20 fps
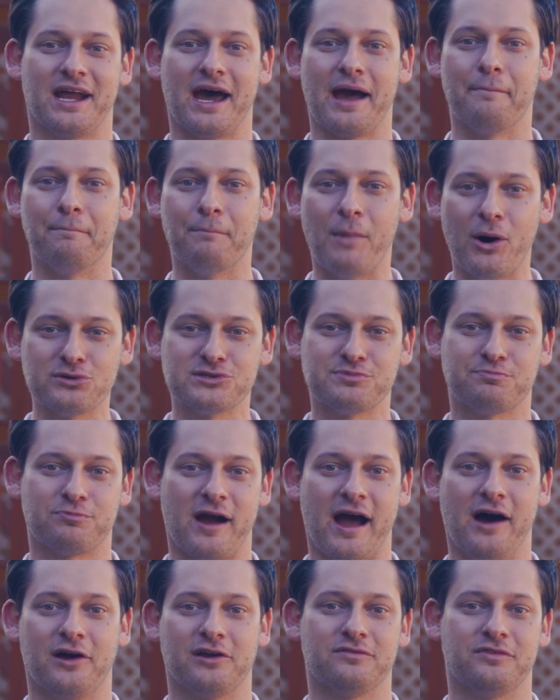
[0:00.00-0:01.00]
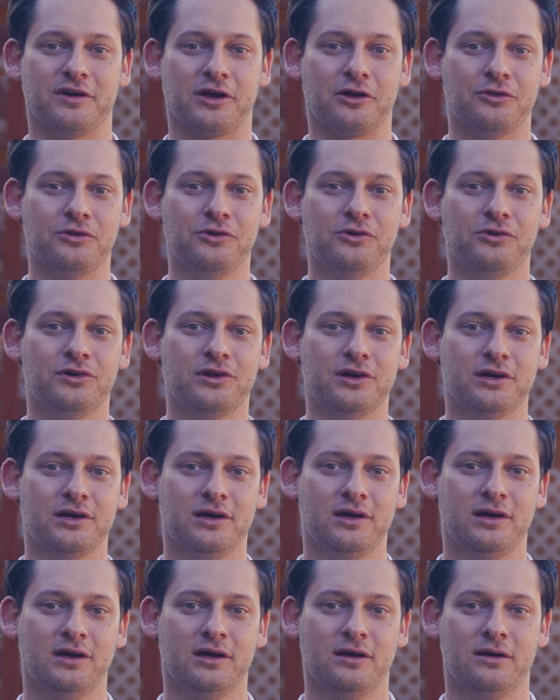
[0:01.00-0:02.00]
I am most proud of include
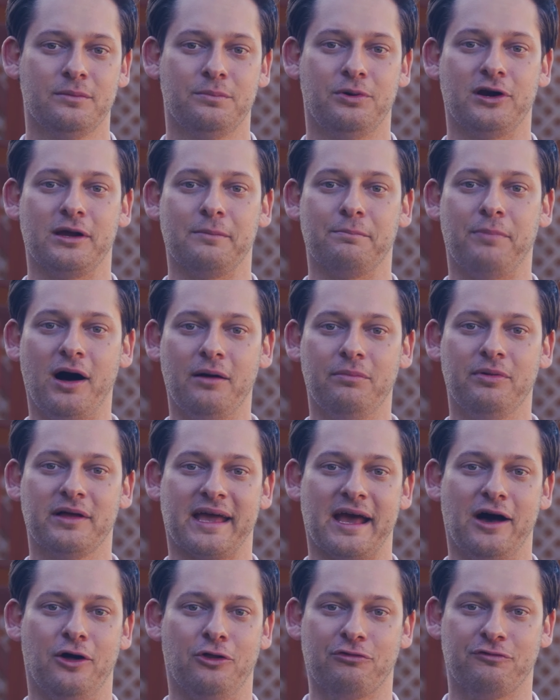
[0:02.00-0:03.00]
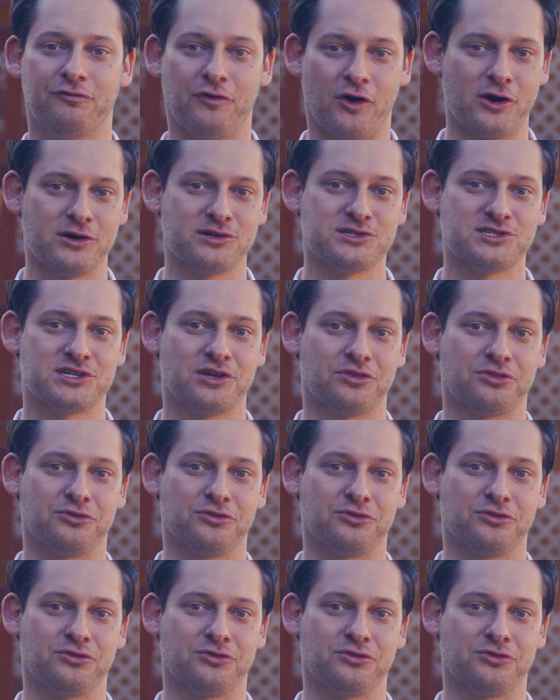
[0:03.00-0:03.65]
putting public health first